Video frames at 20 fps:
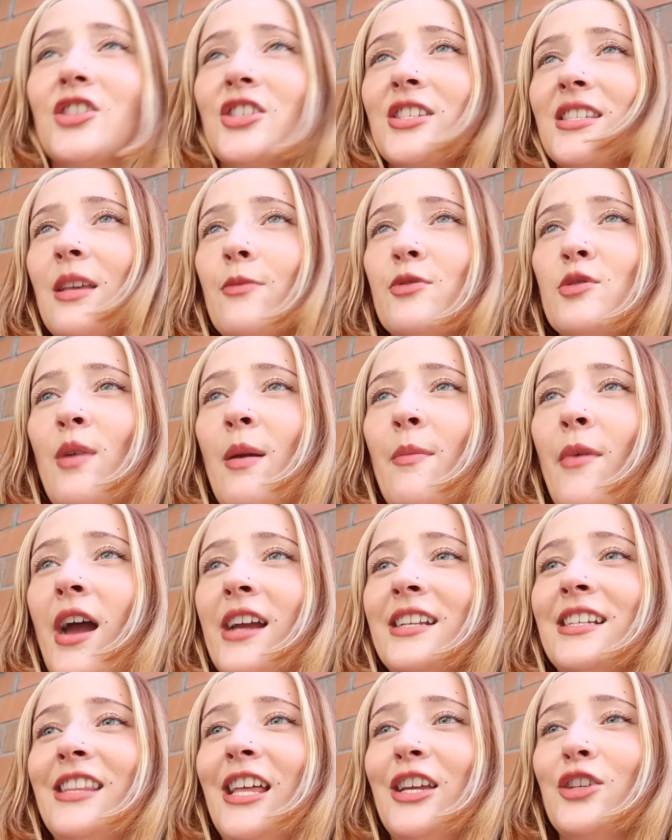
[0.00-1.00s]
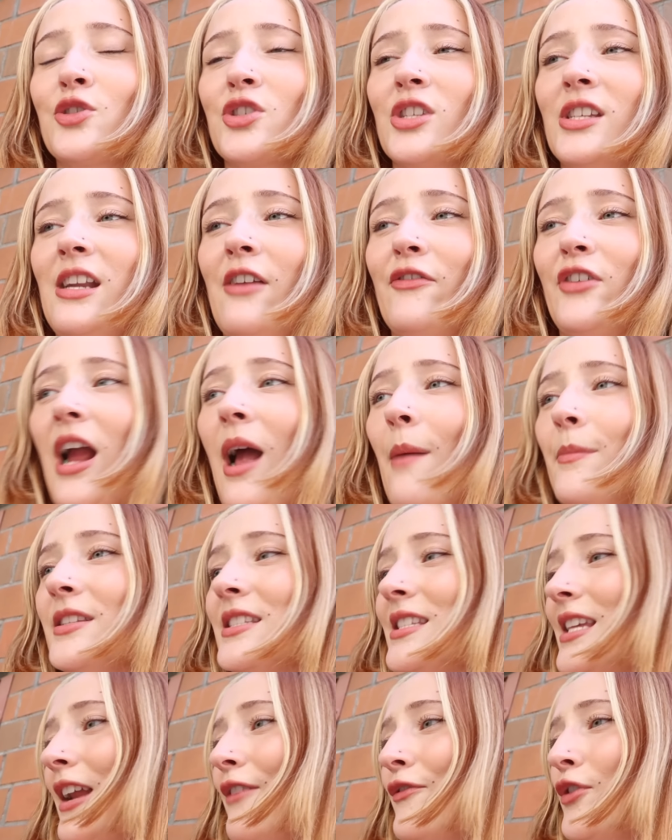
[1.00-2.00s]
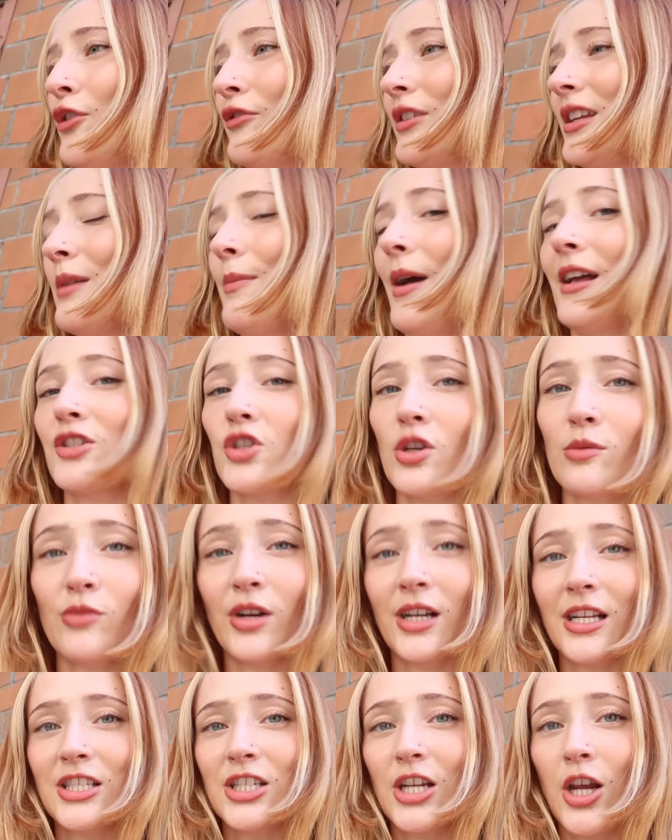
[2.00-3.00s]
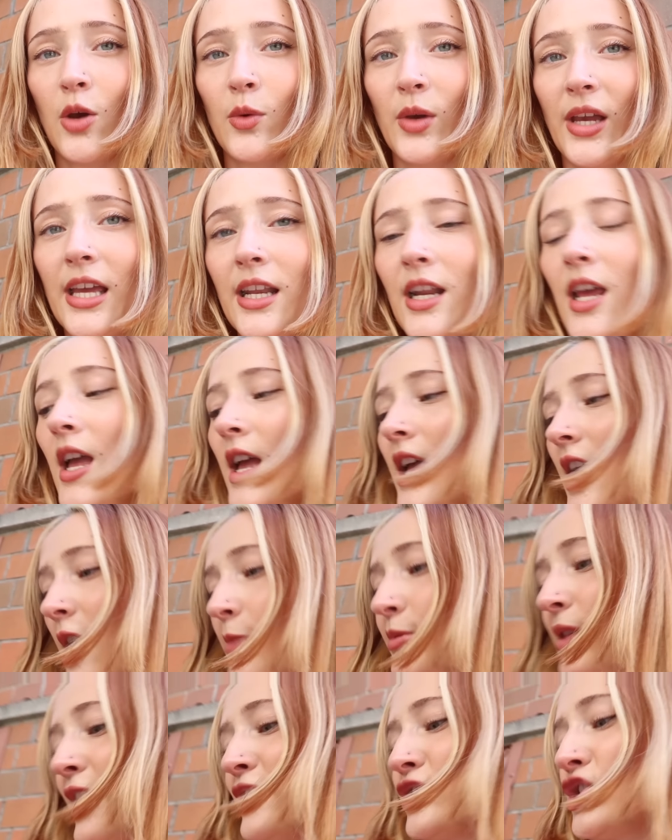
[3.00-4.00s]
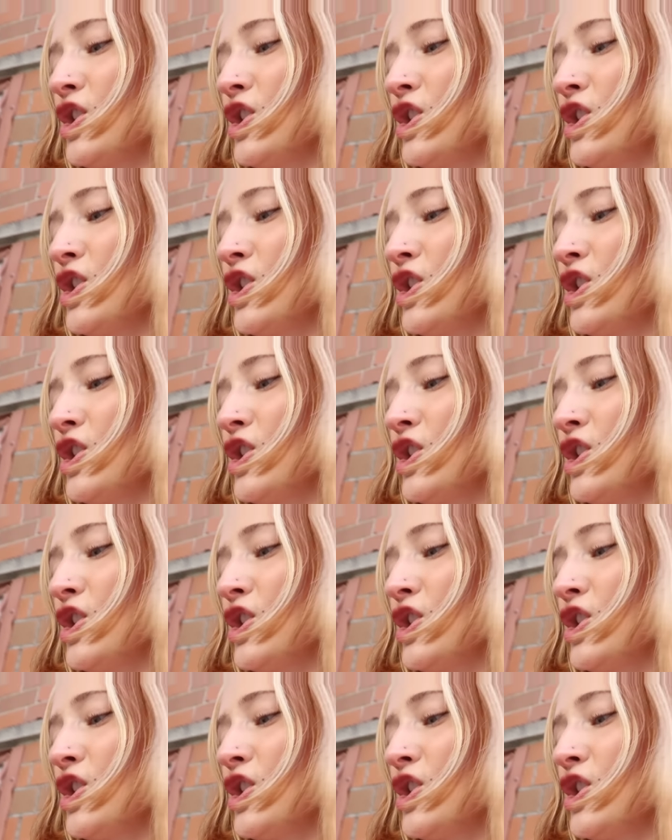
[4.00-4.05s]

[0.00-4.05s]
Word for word: just slipped my mind and that usually never happens and I feel really bad. So I'm running to go get a black